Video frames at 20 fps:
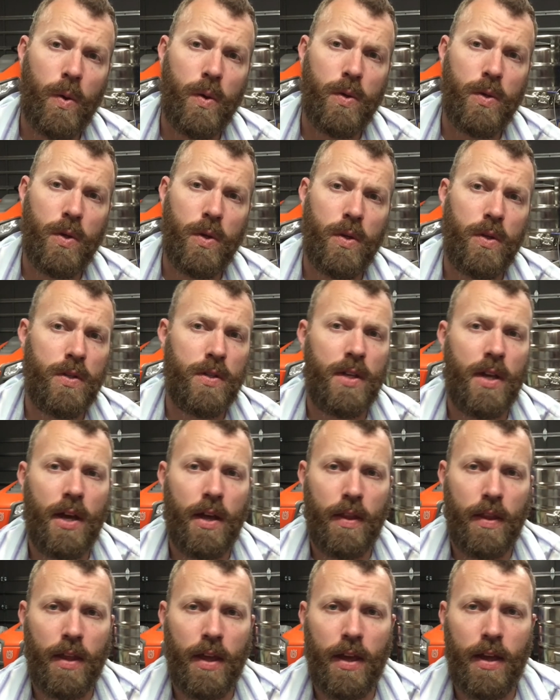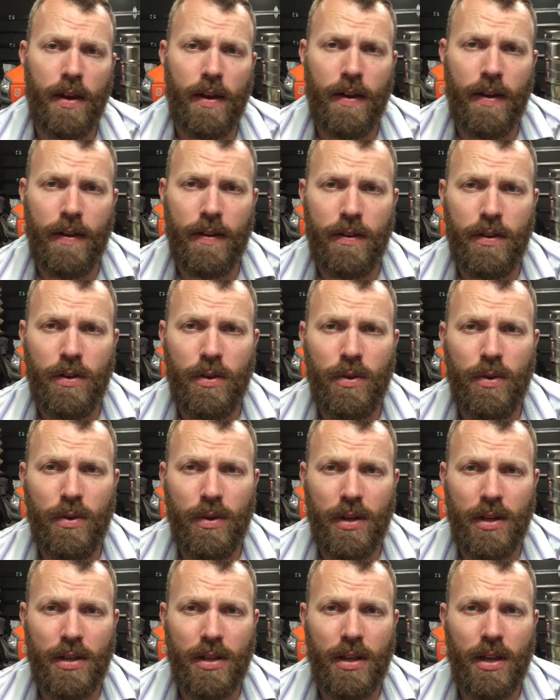it turns out that I do need to